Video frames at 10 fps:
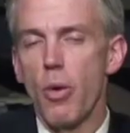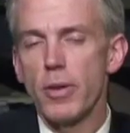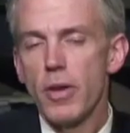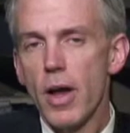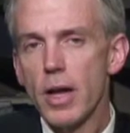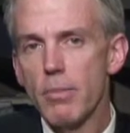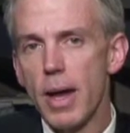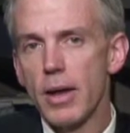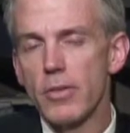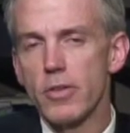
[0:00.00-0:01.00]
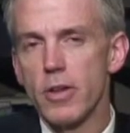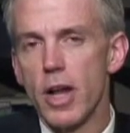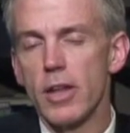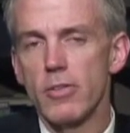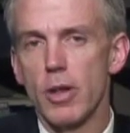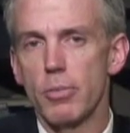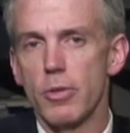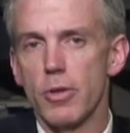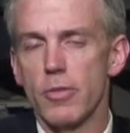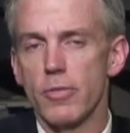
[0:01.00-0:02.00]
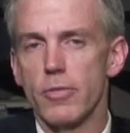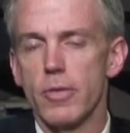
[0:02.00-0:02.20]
what we talk about is the concept of